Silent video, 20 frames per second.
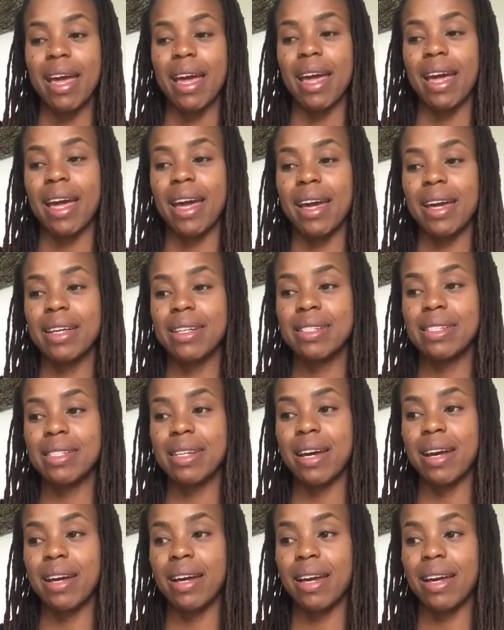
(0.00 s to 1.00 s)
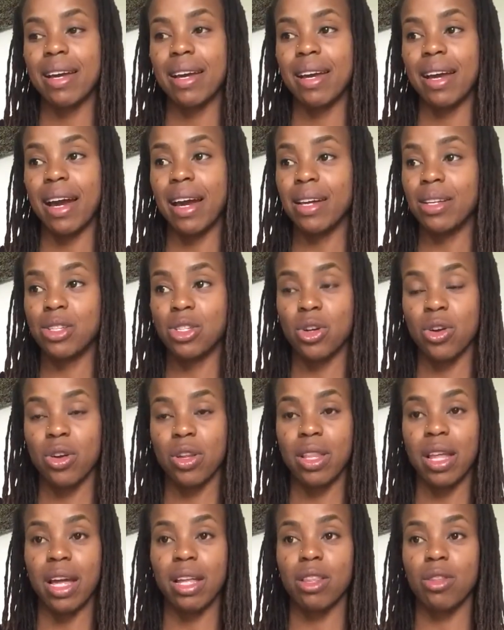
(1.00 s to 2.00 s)
and I started
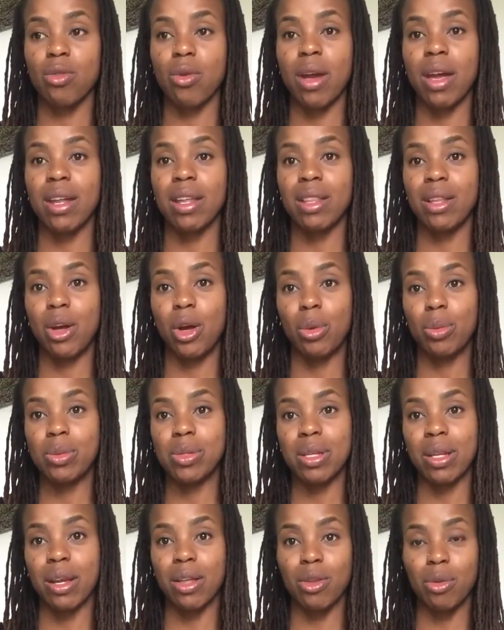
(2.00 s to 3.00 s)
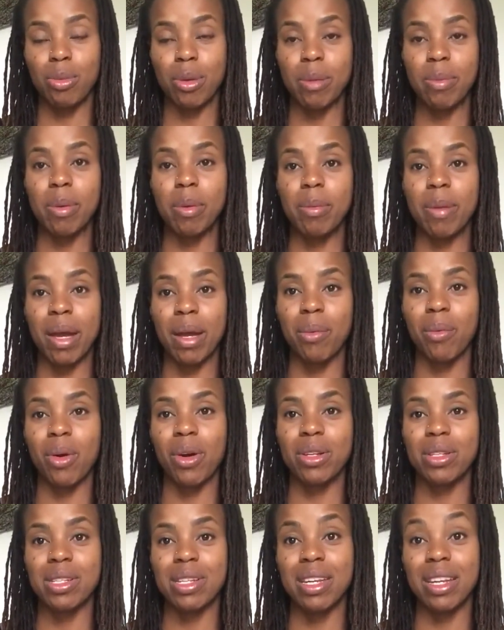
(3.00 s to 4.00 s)
that thread in the hopes that other people might
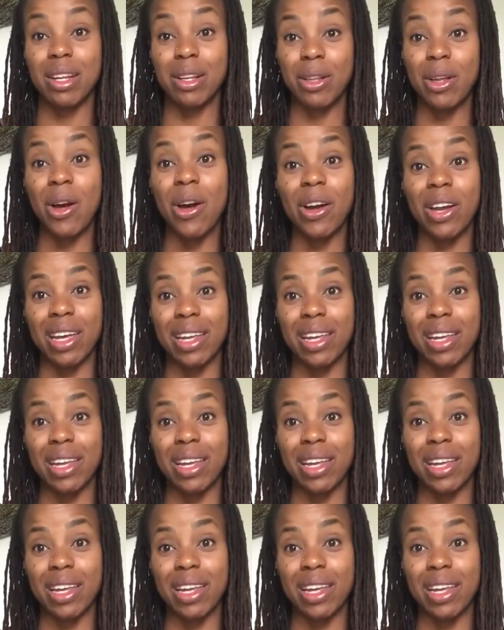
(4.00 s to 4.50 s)
want to knit along,